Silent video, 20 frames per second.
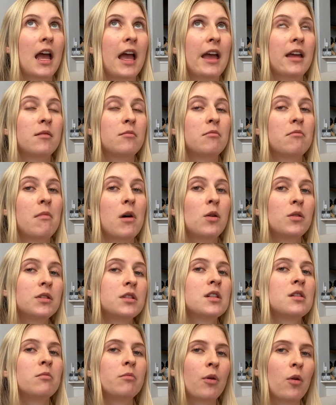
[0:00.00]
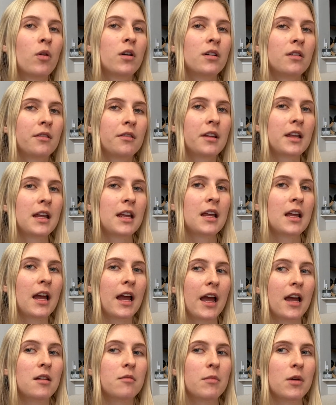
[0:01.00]
And most importantly,
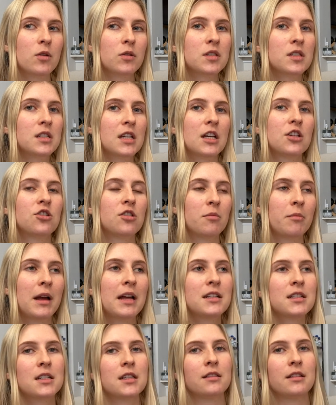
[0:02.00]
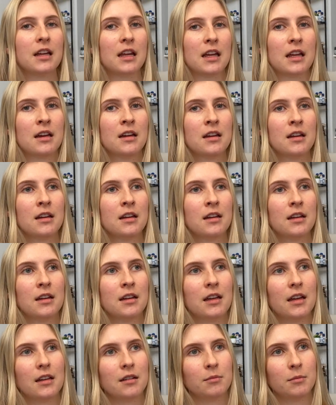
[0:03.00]
and most detrimentally,
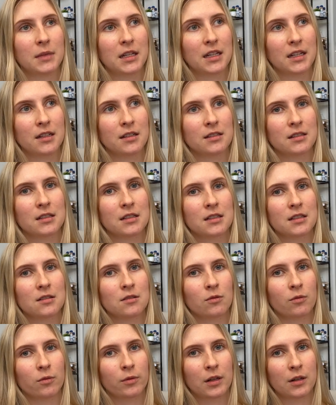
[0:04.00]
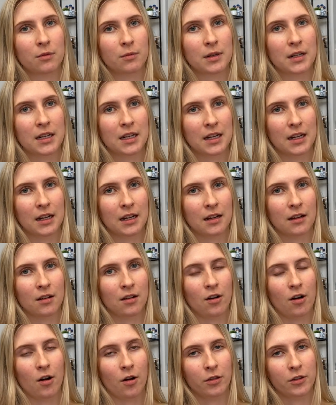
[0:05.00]
it means
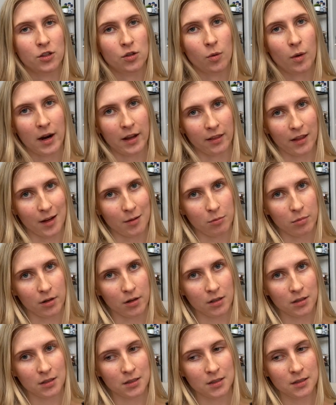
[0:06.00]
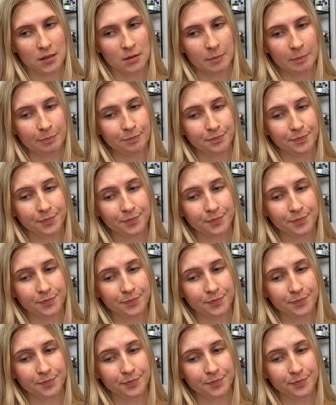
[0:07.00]
rereading all the Twilight books.